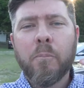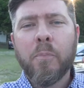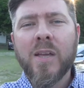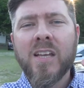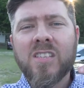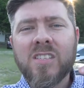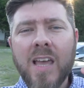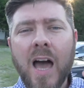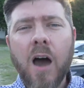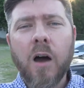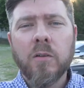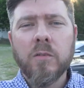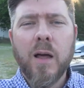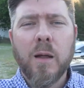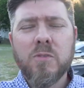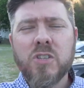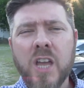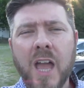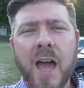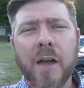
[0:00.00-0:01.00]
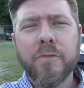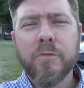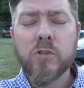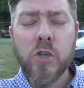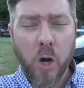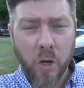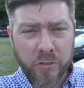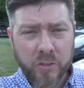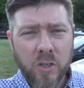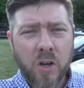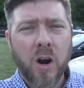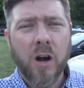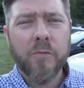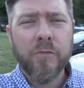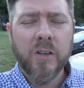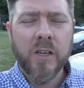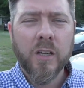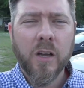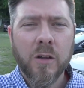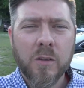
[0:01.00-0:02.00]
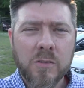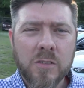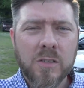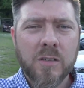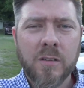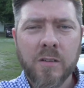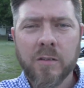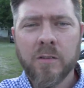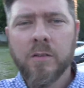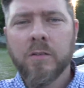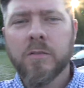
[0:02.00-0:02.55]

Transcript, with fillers: Peace out. I'm Chad from Charleston Car Videos.